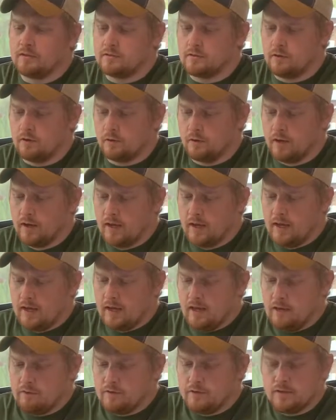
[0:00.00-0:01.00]
So
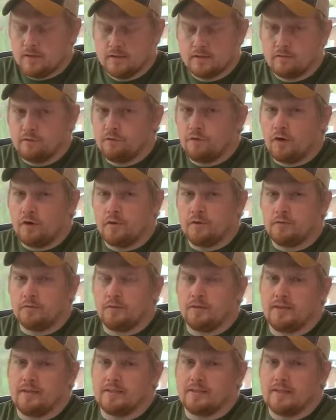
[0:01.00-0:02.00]
if it doesn't fall into
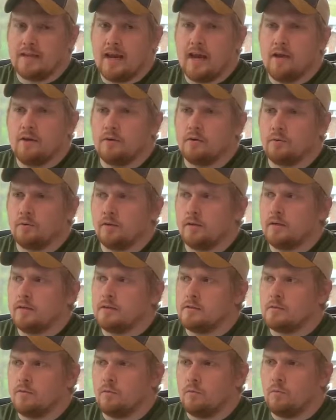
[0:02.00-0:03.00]
one of these
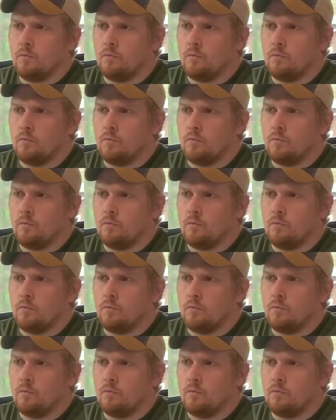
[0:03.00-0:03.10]
categories,